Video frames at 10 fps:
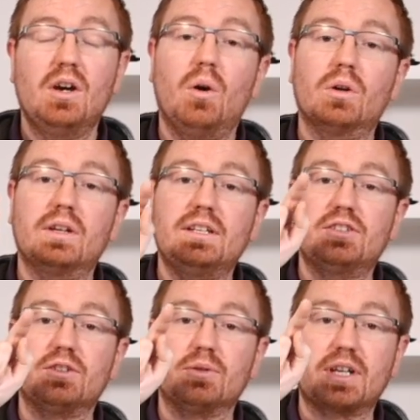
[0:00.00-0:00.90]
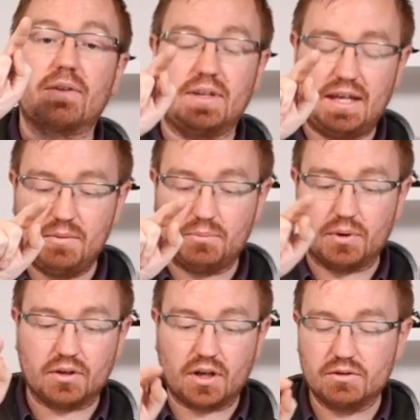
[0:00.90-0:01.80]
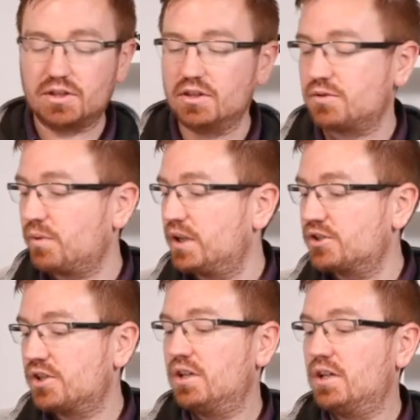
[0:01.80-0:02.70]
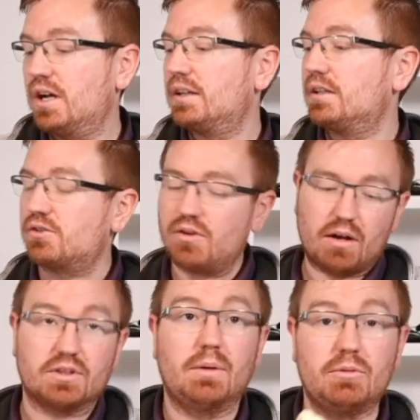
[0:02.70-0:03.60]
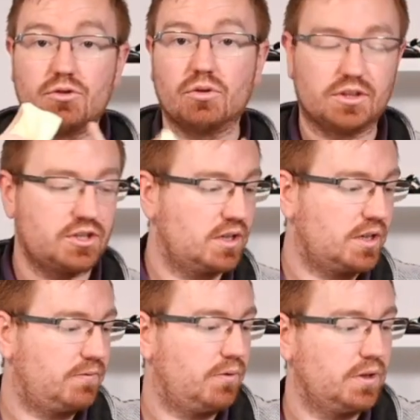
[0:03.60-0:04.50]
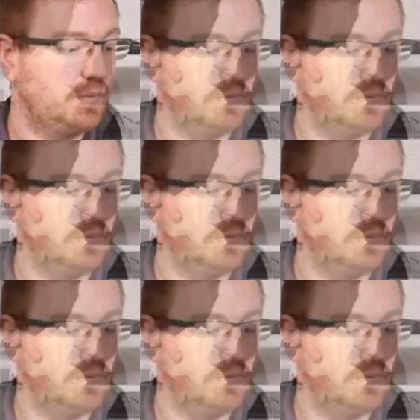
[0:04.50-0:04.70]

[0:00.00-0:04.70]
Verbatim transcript: All I need to do is have the input go to the switch and then to ground. So let me draw the circuit for you.